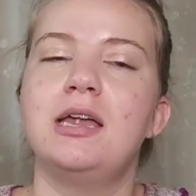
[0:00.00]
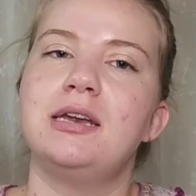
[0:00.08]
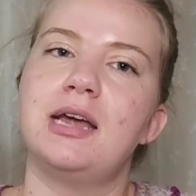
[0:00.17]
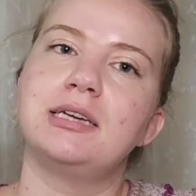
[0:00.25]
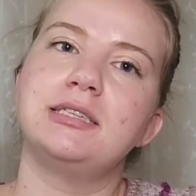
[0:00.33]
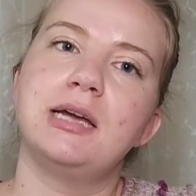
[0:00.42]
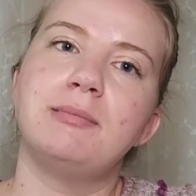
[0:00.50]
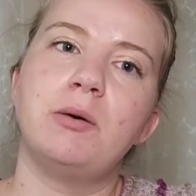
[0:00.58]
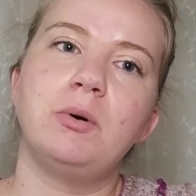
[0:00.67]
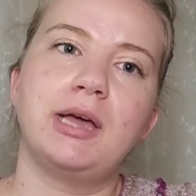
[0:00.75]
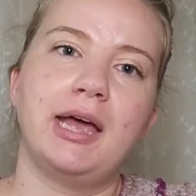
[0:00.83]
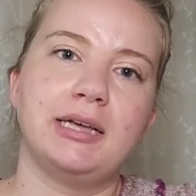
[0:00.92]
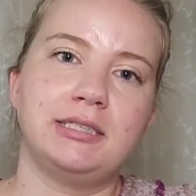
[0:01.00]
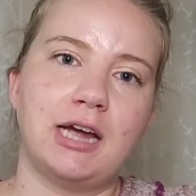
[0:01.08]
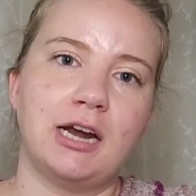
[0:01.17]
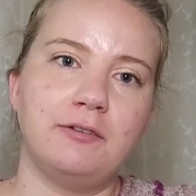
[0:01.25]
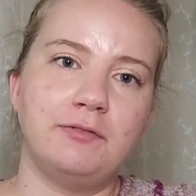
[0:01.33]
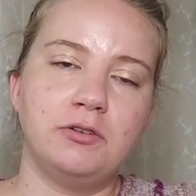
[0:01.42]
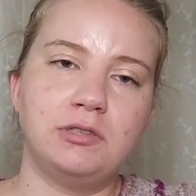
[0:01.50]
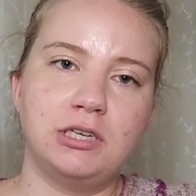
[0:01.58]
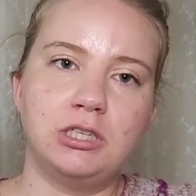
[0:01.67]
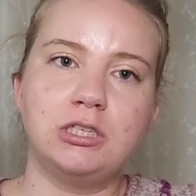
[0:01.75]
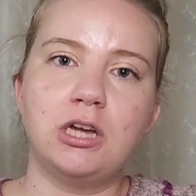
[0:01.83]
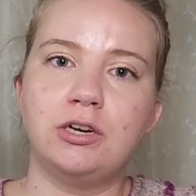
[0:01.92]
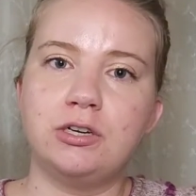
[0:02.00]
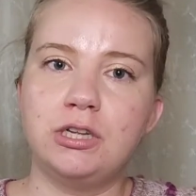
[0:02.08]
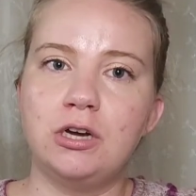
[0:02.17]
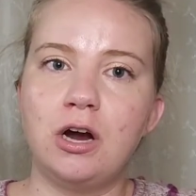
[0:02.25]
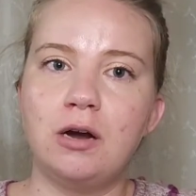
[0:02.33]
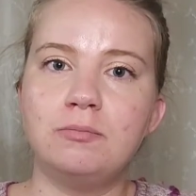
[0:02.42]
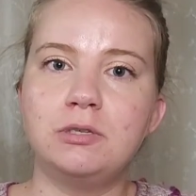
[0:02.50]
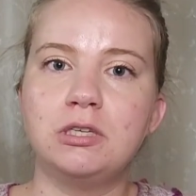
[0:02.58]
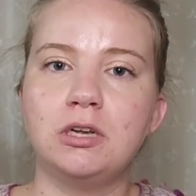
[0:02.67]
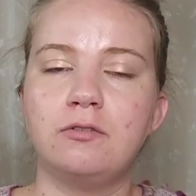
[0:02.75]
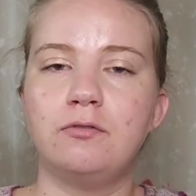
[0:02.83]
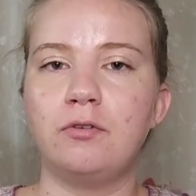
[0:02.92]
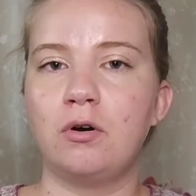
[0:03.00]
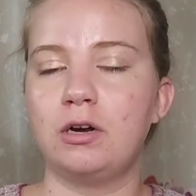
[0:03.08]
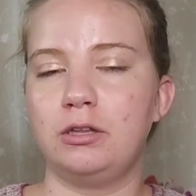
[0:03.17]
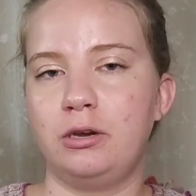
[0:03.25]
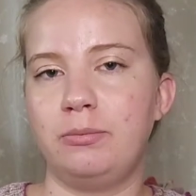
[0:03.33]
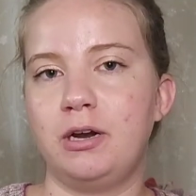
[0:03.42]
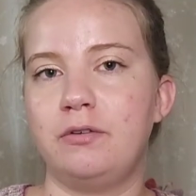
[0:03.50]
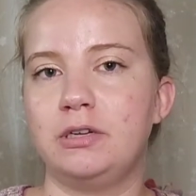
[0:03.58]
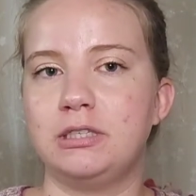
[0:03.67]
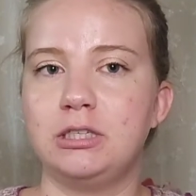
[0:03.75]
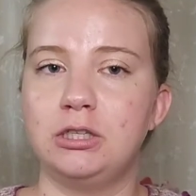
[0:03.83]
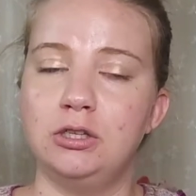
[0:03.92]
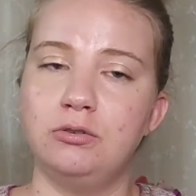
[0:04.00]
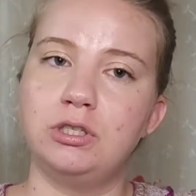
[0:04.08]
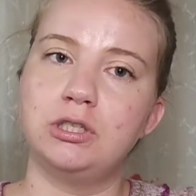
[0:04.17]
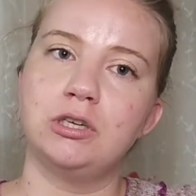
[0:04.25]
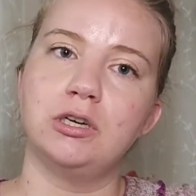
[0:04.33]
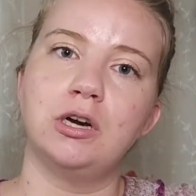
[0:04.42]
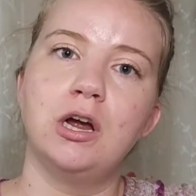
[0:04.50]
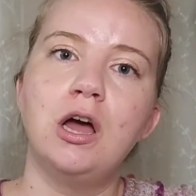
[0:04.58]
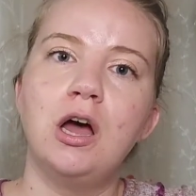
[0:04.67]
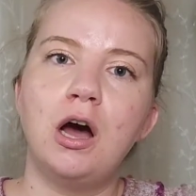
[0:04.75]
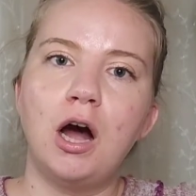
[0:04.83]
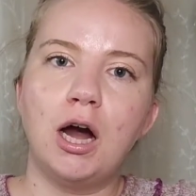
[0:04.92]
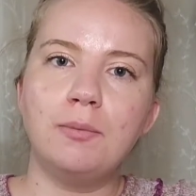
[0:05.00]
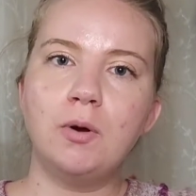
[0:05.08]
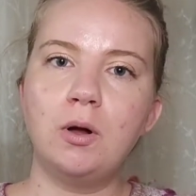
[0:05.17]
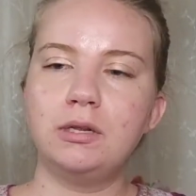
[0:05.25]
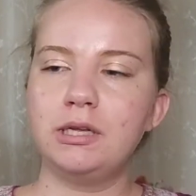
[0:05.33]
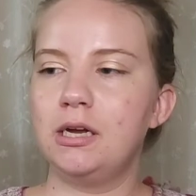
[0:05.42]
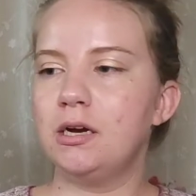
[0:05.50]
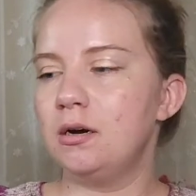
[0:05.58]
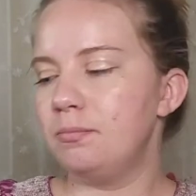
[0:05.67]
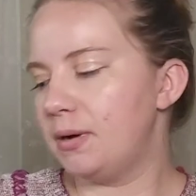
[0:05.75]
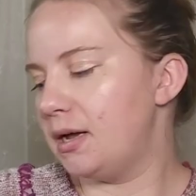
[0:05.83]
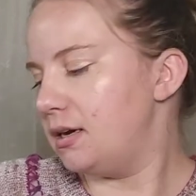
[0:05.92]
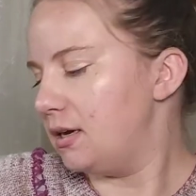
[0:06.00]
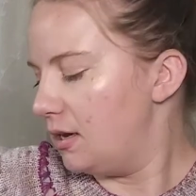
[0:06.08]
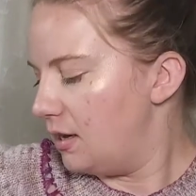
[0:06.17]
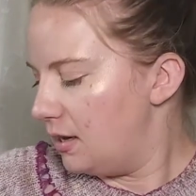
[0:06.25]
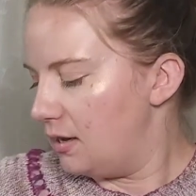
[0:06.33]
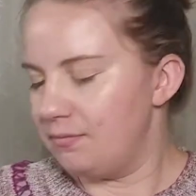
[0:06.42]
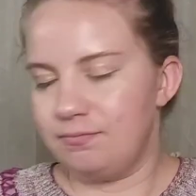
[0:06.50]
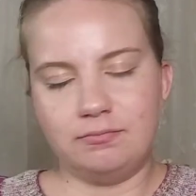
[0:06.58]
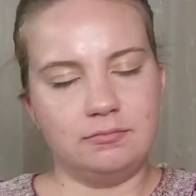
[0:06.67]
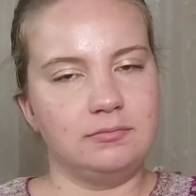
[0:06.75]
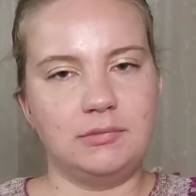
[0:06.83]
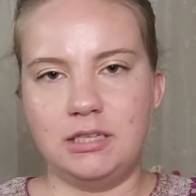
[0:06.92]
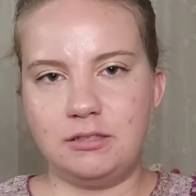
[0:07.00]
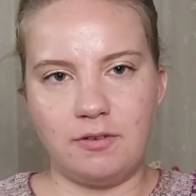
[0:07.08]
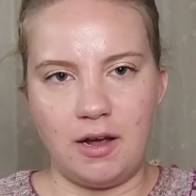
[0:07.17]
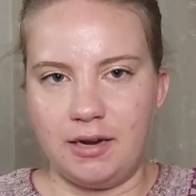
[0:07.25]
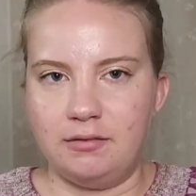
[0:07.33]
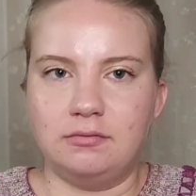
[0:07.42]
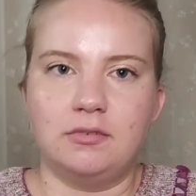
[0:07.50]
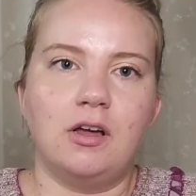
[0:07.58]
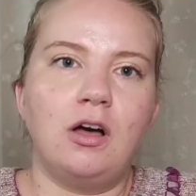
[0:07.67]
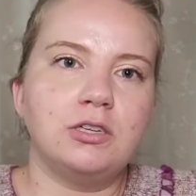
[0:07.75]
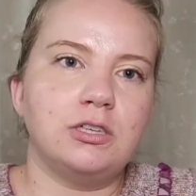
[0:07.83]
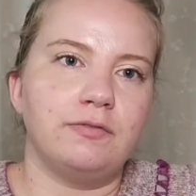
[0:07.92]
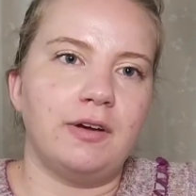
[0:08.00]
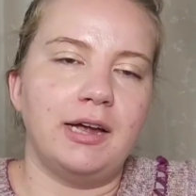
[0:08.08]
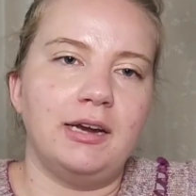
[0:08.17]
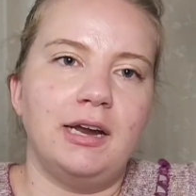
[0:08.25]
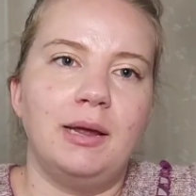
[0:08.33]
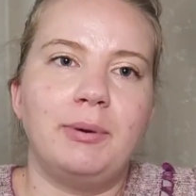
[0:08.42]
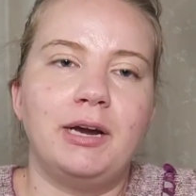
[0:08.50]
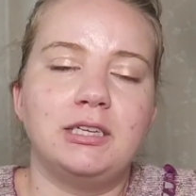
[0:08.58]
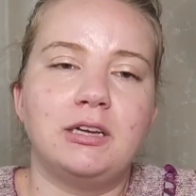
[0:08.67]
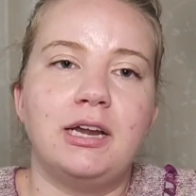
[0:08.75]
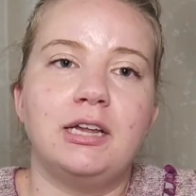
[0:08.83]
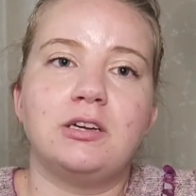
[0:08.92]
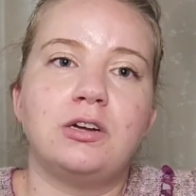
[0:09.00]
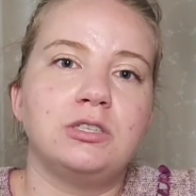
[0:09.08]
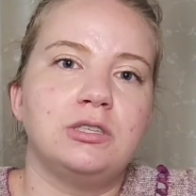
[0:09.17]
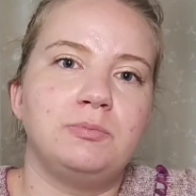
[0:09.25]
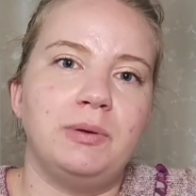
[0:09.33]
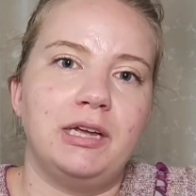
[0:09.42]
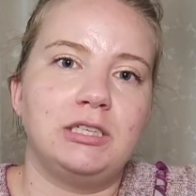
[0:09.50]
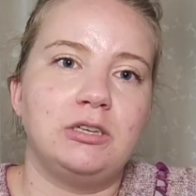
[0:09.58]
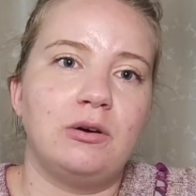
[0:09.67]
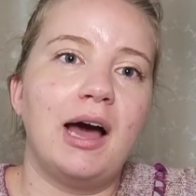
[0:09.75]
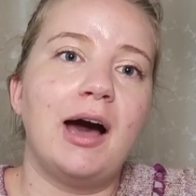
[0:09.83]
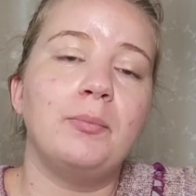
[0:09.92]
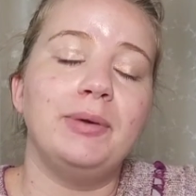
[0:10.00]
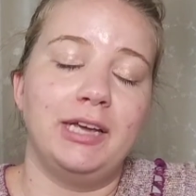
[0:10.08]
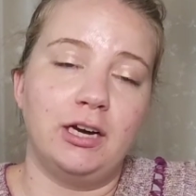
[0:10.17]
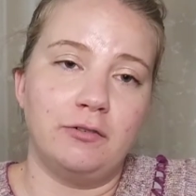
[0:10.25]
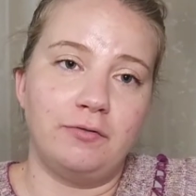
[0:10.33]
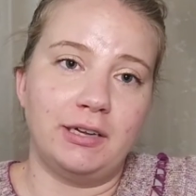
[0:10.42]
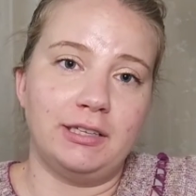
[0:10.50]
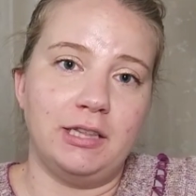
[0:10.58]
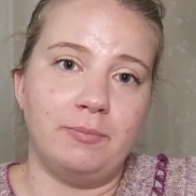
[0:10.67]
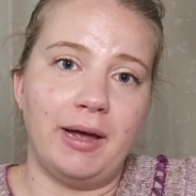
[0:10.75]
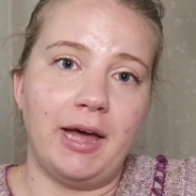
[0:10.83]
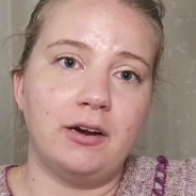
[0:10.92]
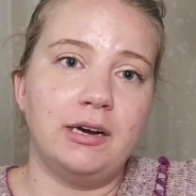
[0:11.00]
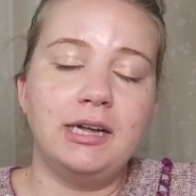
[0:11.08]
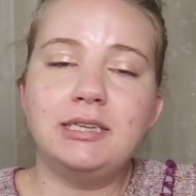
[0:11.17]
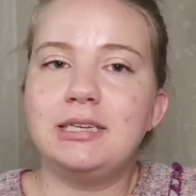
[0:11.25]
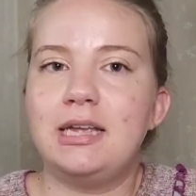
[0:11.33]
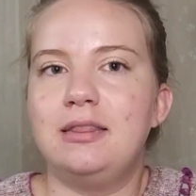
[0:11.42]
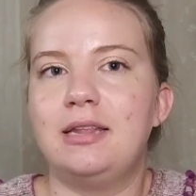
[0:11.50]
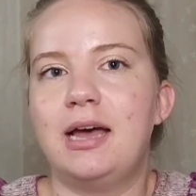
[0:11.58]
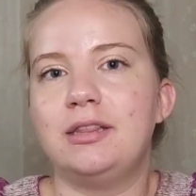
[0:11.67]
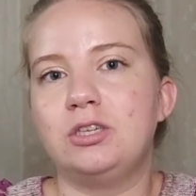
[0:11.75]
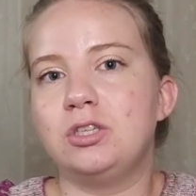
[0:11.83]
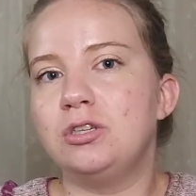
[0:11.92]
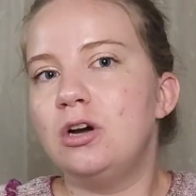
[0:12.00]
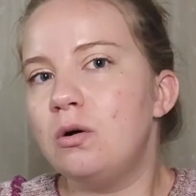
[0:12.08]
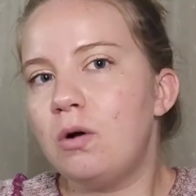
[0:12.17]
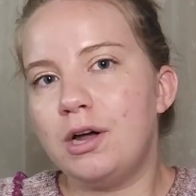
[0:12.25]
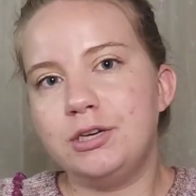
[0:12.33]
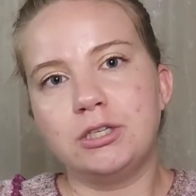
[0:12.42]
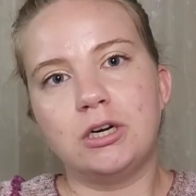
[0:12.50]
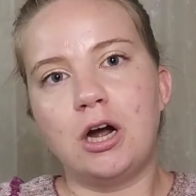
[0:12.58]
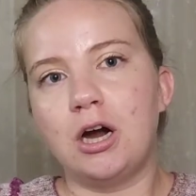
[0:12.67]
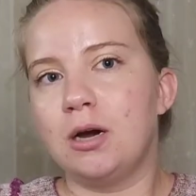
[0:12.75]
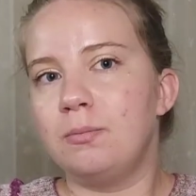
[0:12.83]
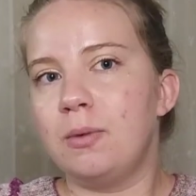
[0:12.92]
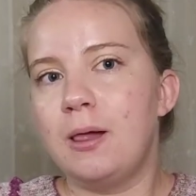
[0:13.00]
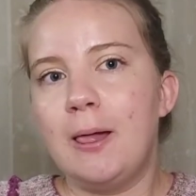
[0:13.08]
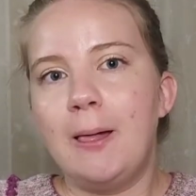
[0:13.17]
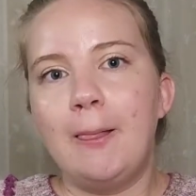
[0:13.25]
Next time I will cast on a few stitches under the arms for a little bit of a looser armhole here, but it's fine, also fine. But it also speaks to how beginner friendly the pattern is, in that there's no underarm